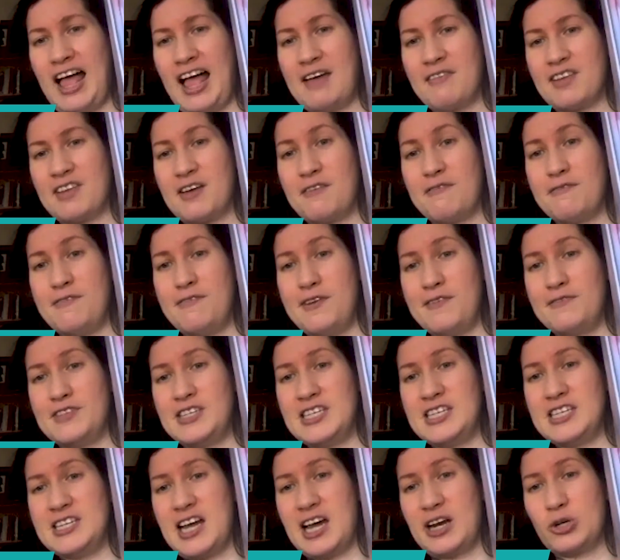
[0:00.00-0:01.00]
I've got
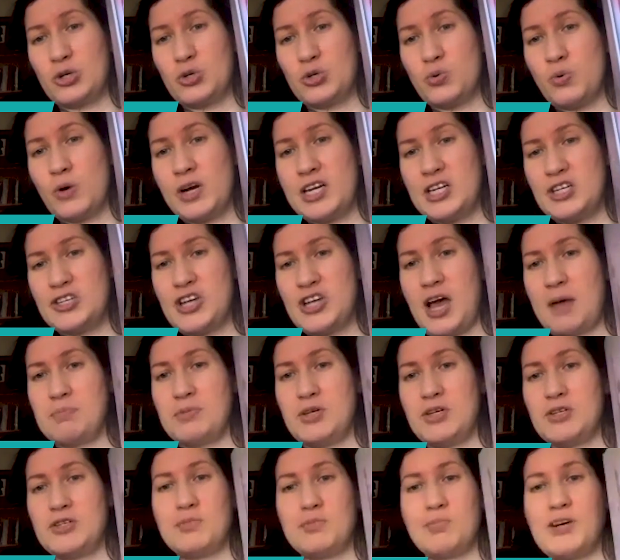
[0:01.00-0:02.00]
15 out of 20
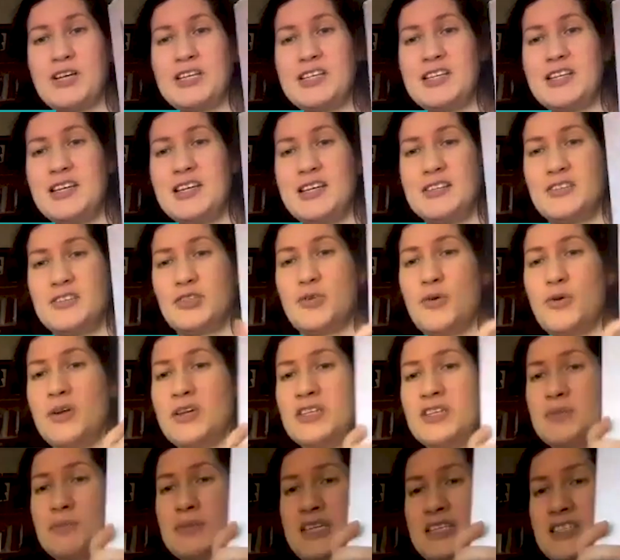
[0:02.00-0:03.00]
chapters printed. It's going
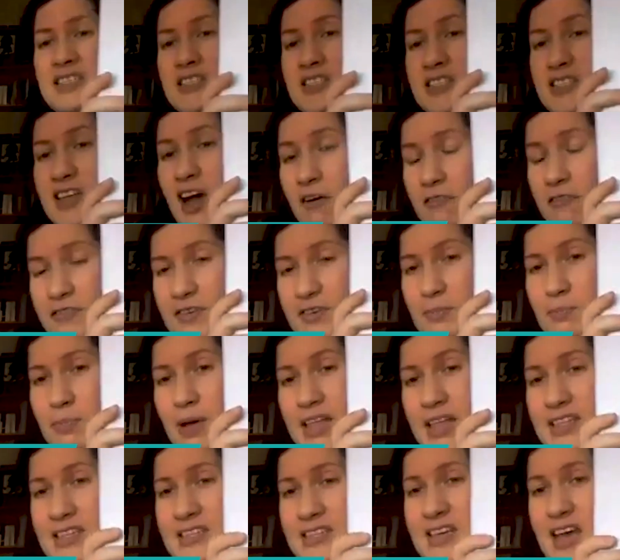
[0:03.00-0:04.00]
to be stuffed
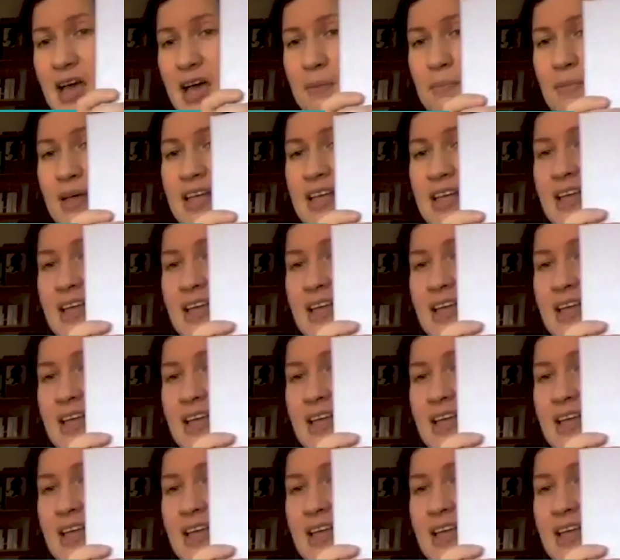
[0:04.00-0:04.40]
by the time